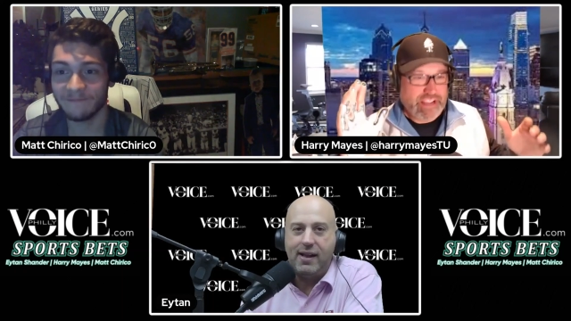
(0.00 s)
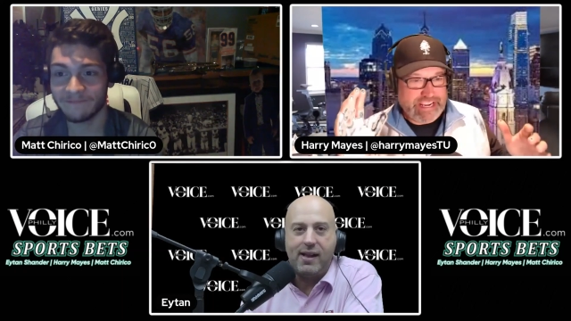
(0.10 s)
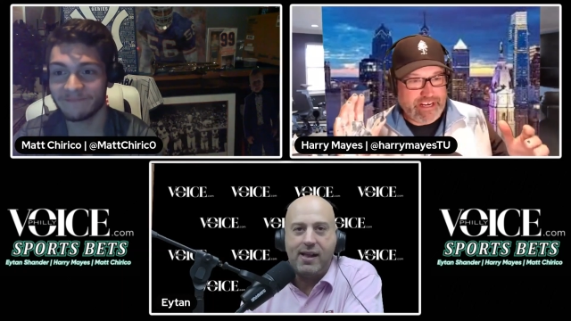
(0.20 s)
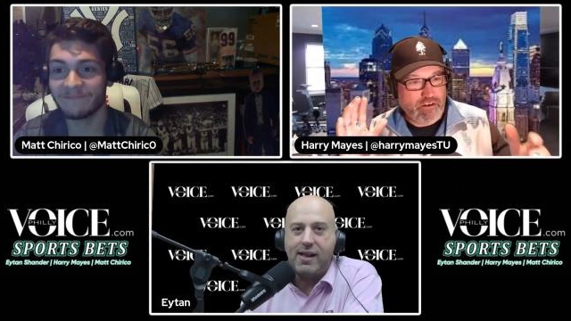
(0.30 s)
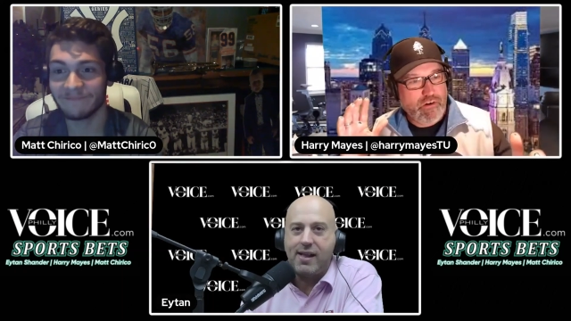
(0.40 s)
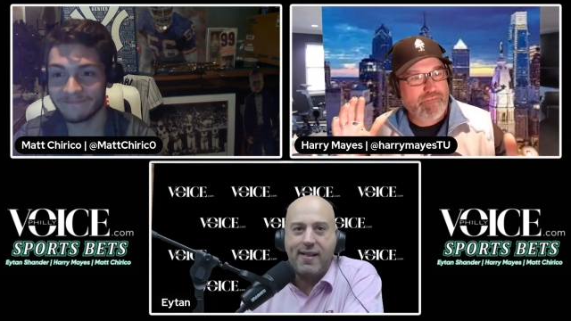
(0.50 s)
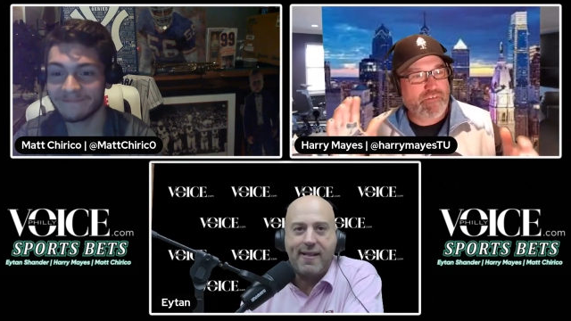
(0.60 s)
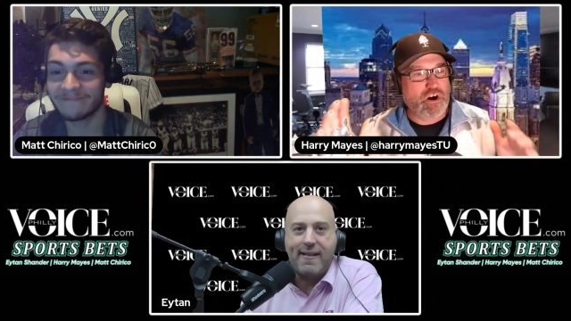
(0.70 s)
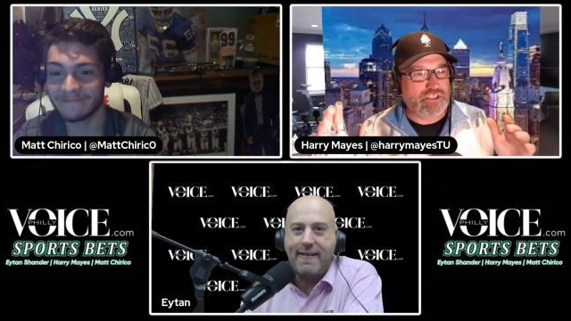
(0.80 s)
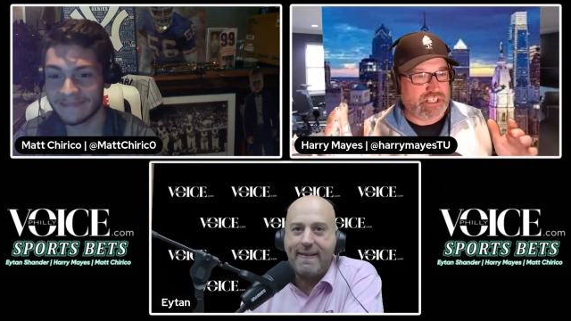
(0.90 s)
Speaker 1: He had to
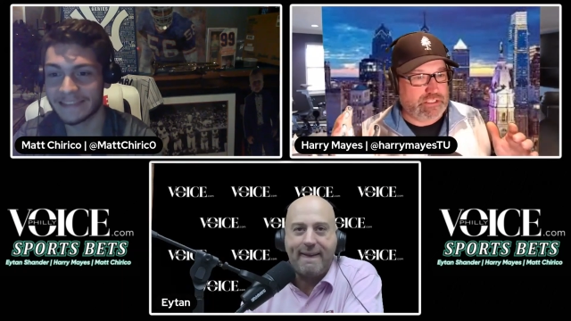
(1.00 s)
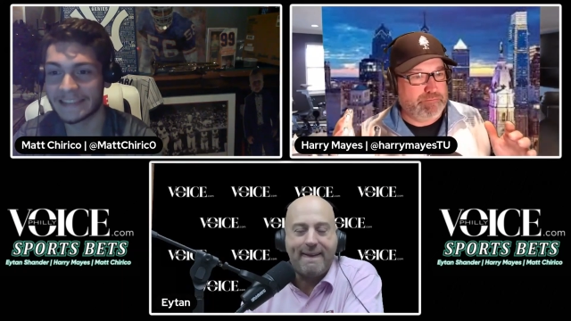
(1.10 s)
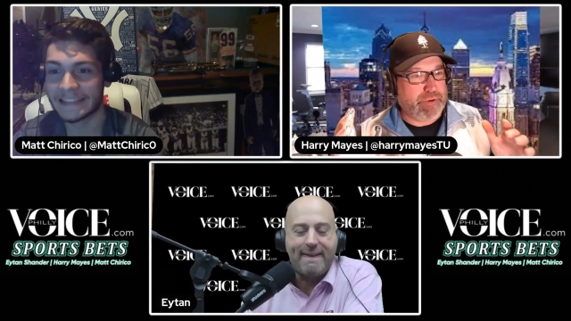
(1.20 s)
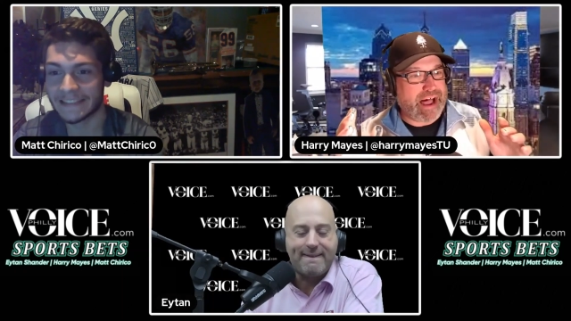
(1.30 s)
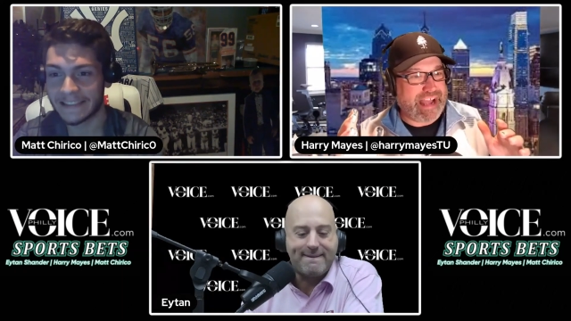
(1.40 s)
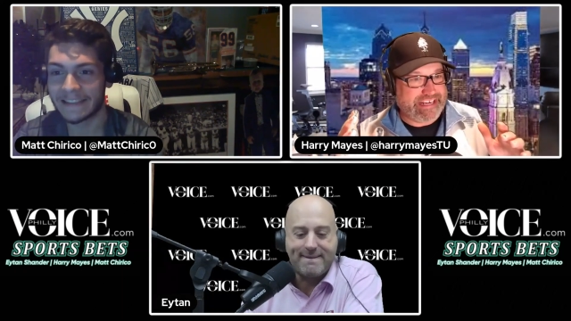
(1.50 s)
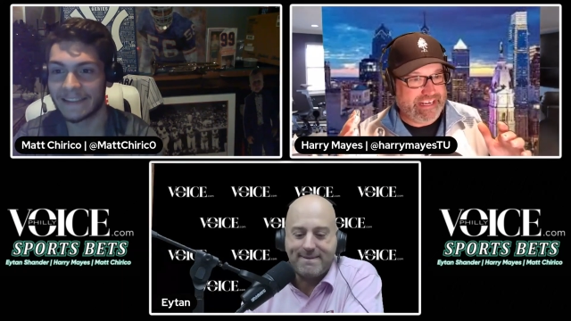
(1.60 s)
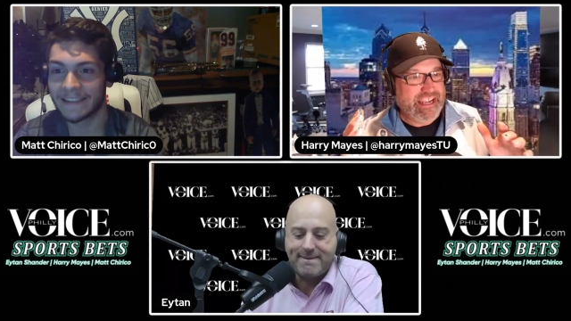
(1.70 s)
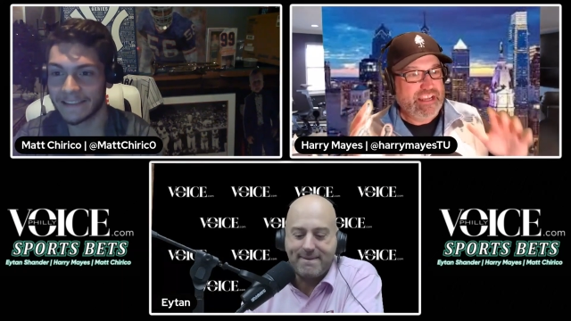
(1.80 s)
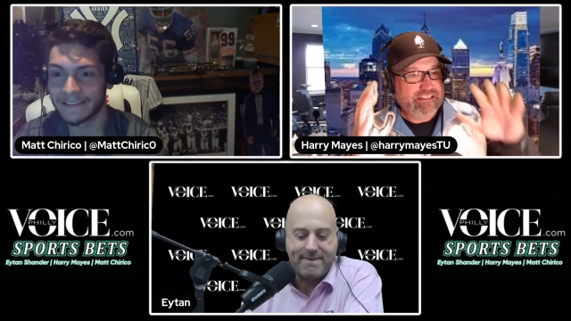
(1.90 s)
reverse his
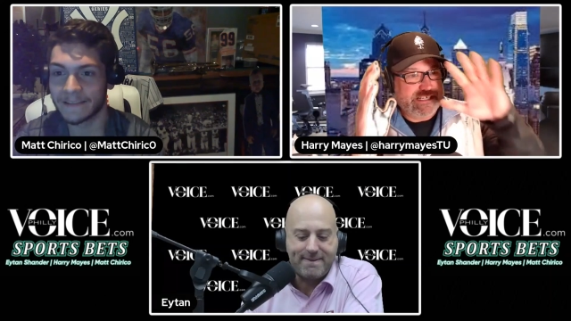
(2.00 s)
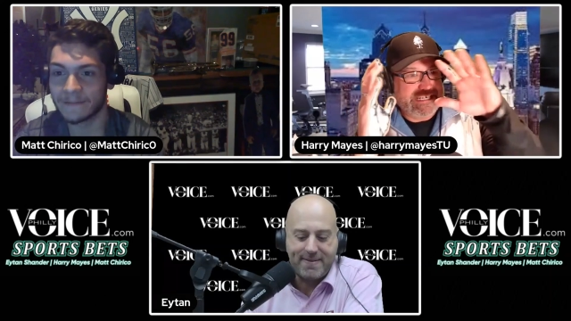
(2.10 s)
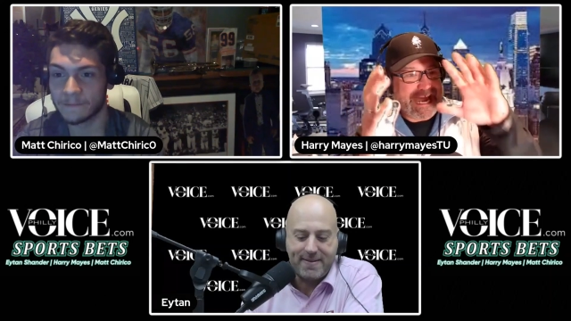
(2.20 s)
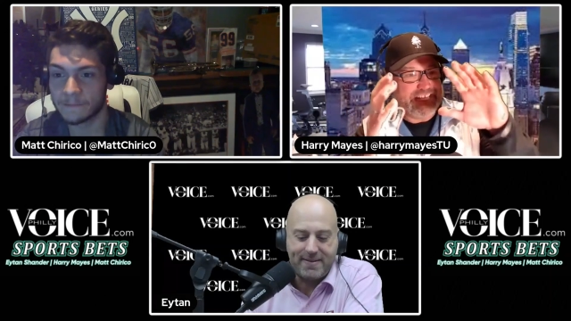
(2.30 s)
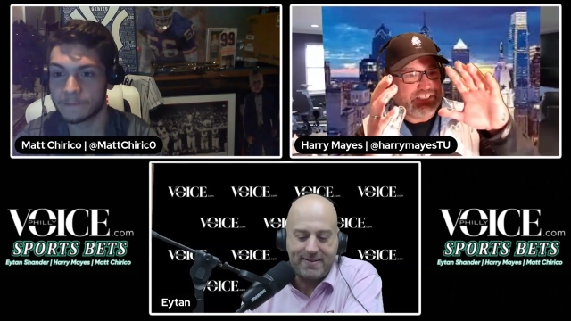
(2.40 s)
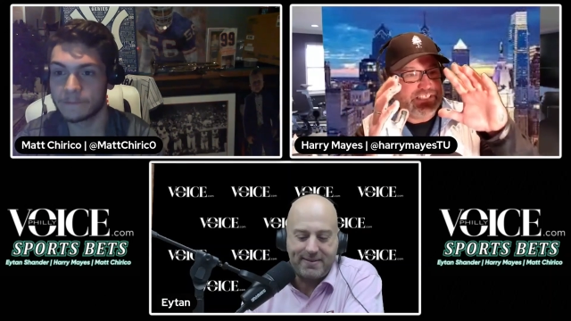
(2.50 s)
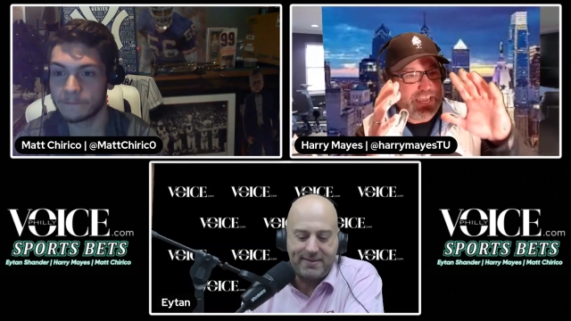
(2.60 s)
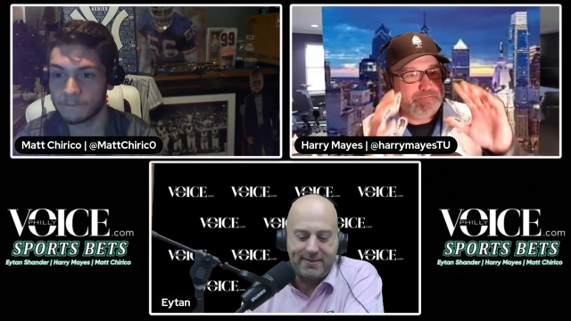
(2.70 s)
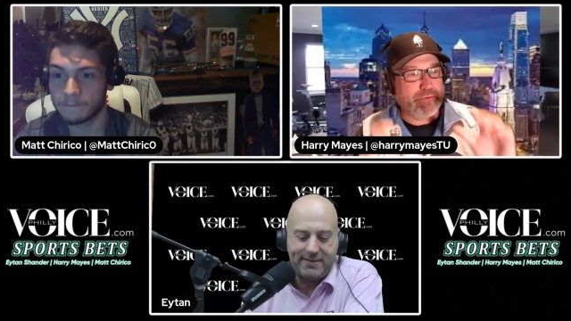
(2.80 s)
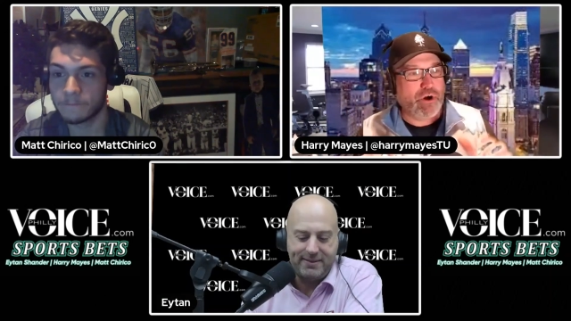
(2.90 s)
body to catch
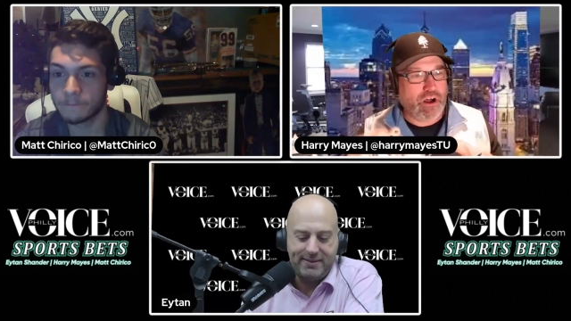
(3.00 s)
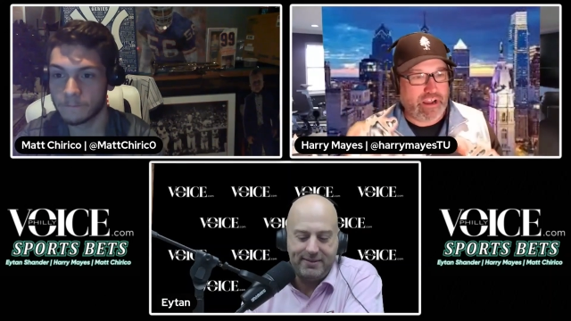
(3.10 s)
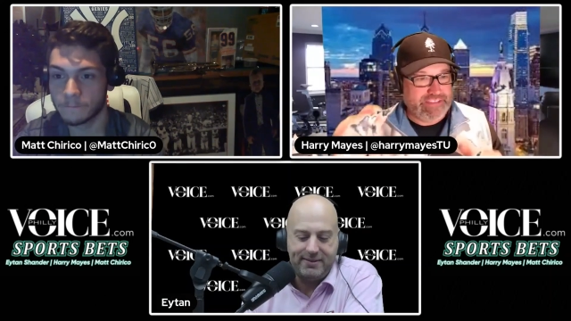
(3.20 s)
that ball,